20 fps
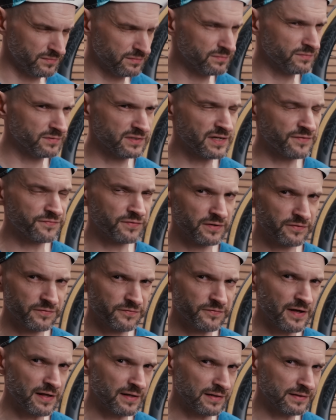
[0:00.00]
Definitely
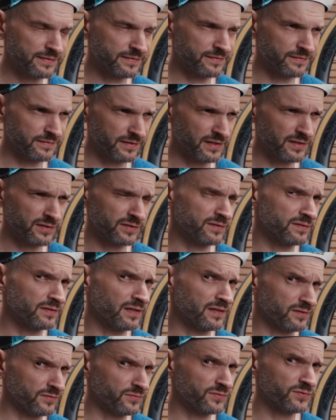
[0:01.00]
felt that
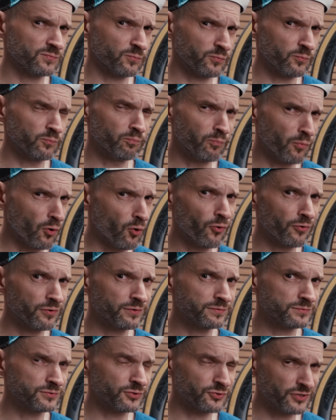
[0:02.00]
there's
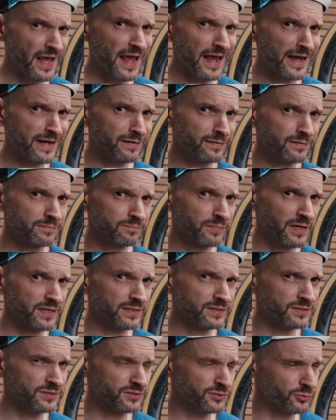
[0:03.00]
more to gain by
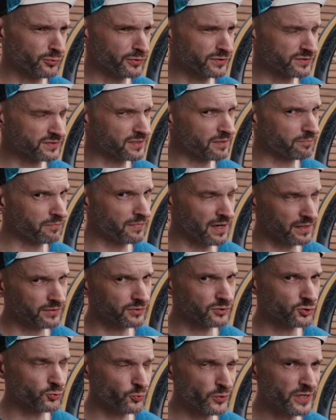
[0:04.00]
doing some
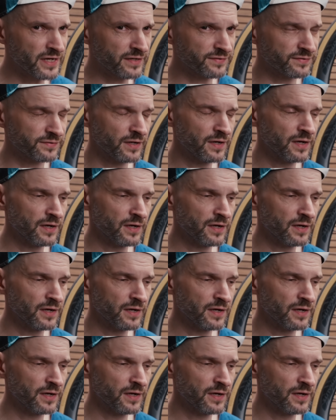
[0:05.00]
other tweaks.